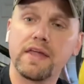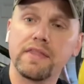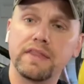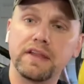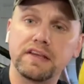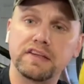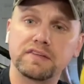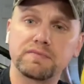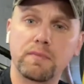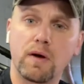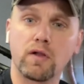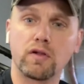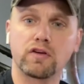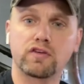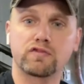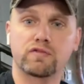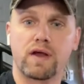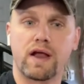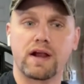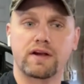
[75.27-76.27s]
These smaller
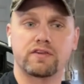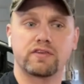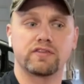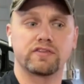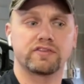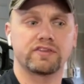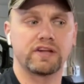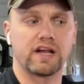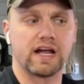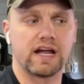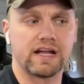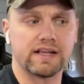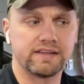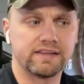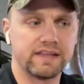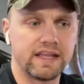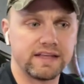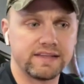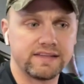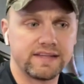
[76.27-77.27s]
tractors,
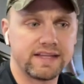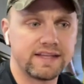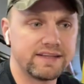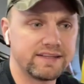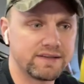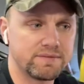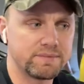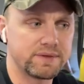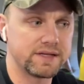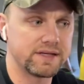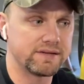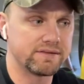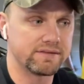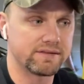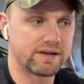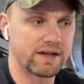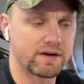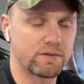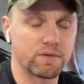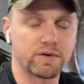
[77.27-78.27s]
they tend to be,
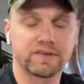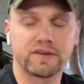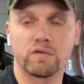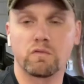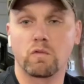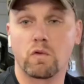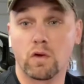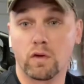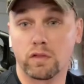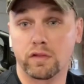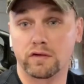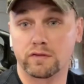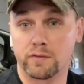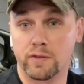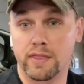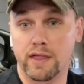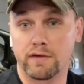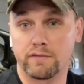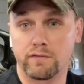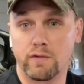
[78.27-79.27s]
I don't want to say worthless
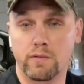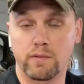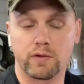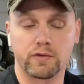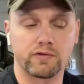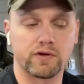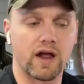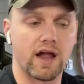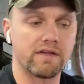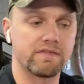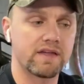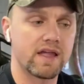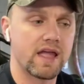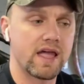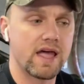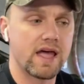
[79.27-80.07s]
without four-wheel drive,